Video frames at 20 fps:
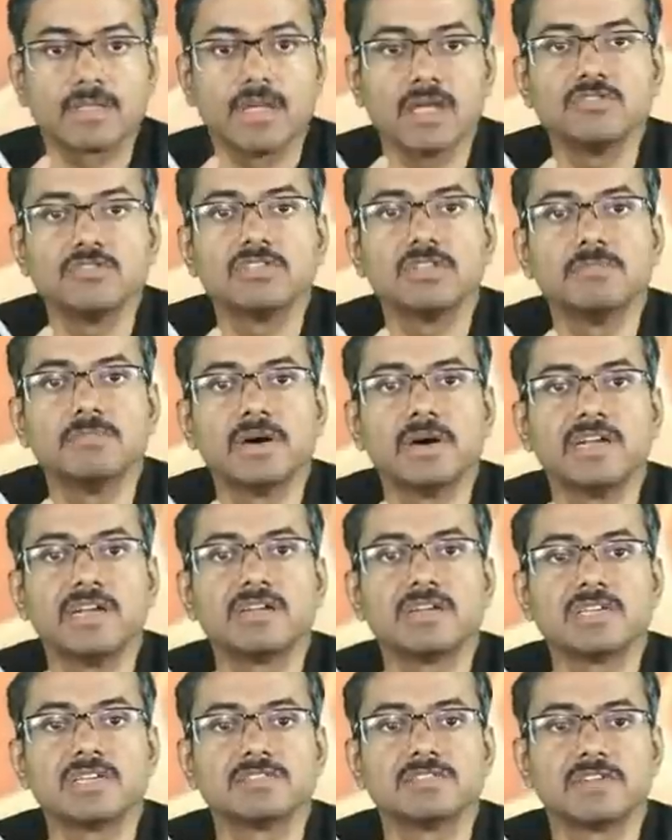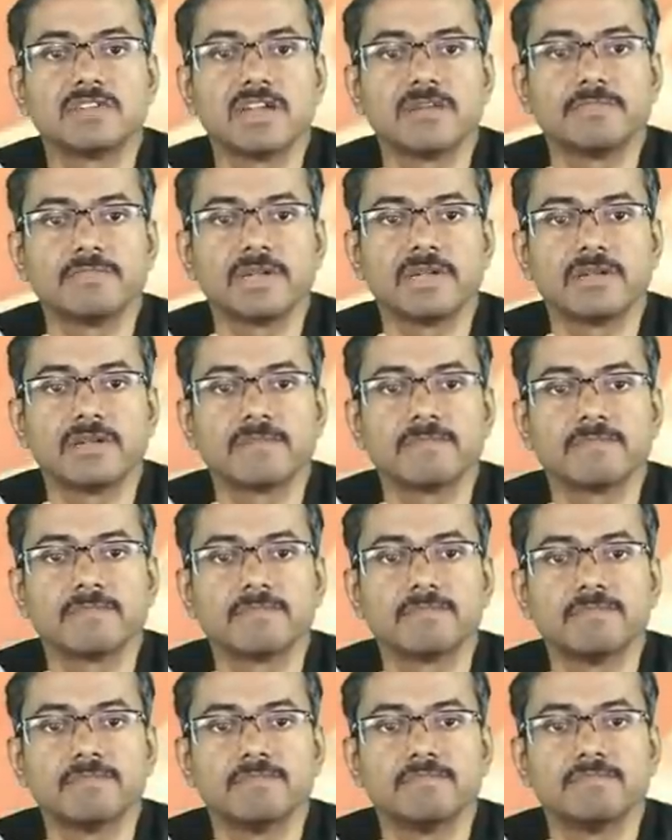Can you see the money transfer happening,
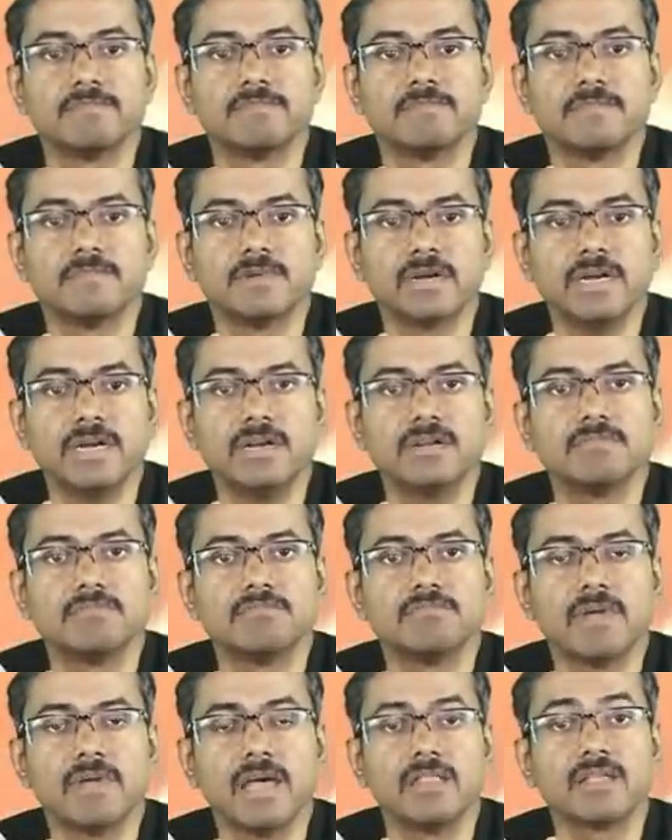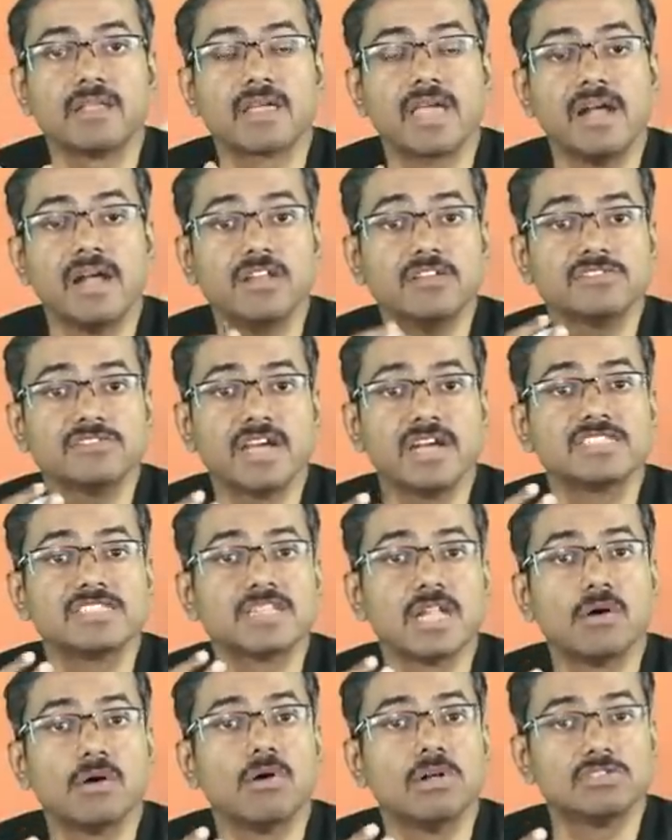right? And the
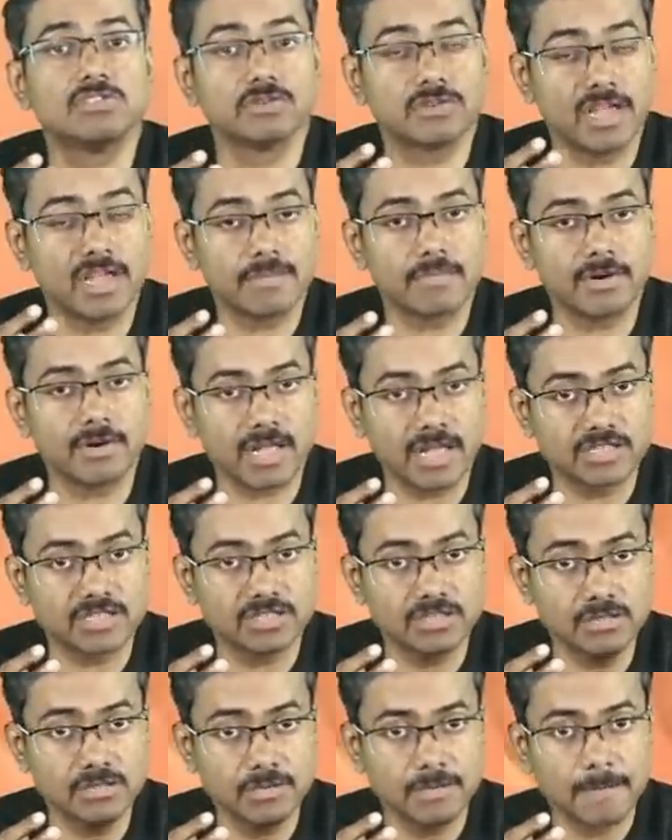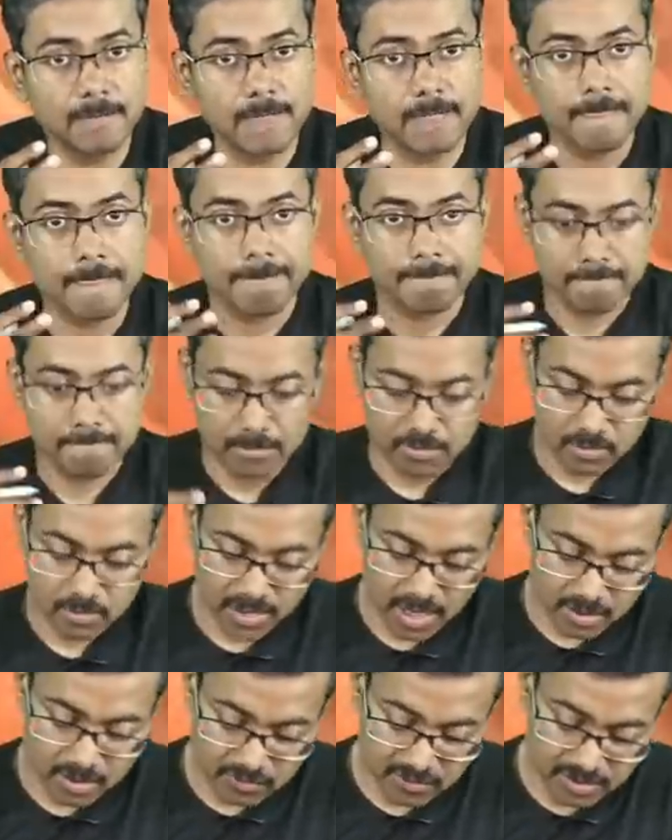keratinocytes now also get protection.
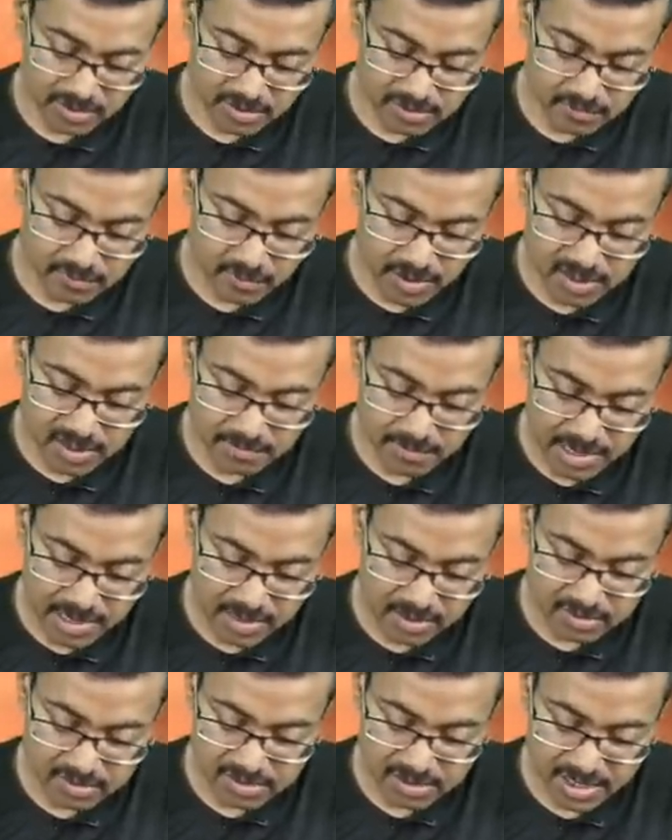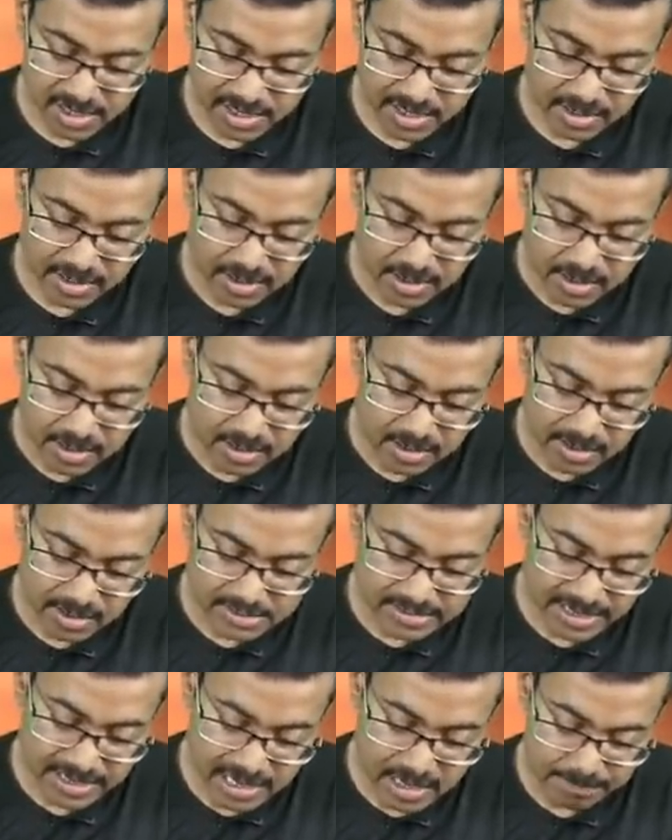So can you see this one melanocyte
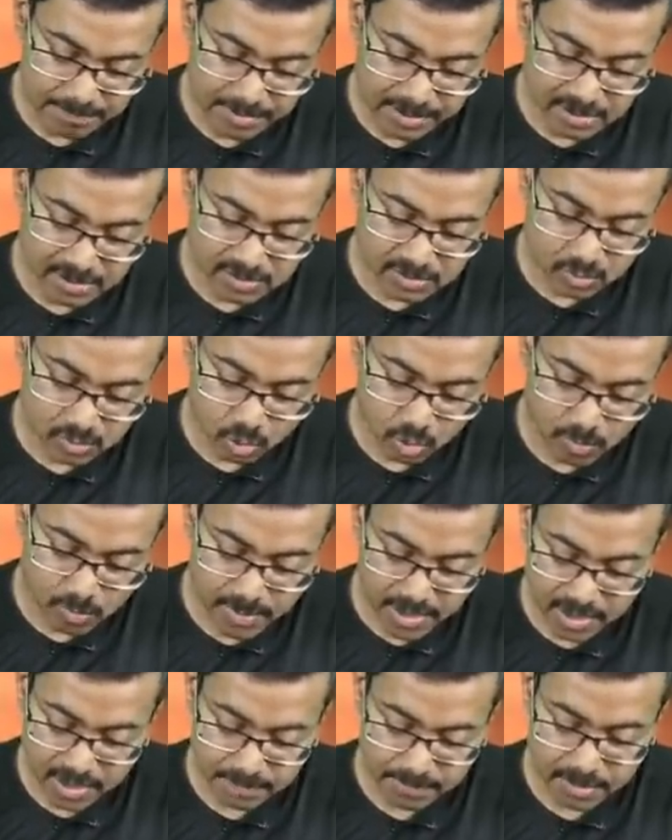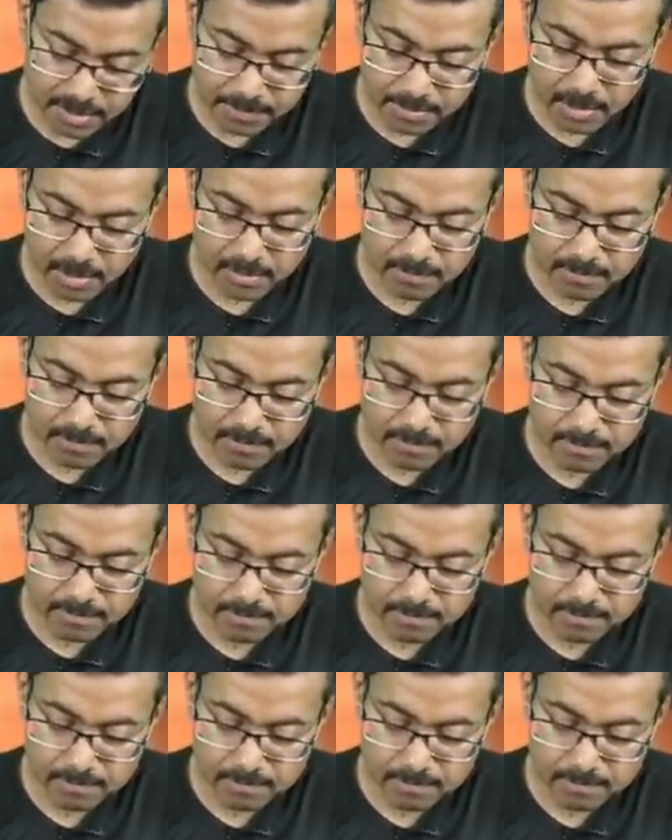is helping so many people,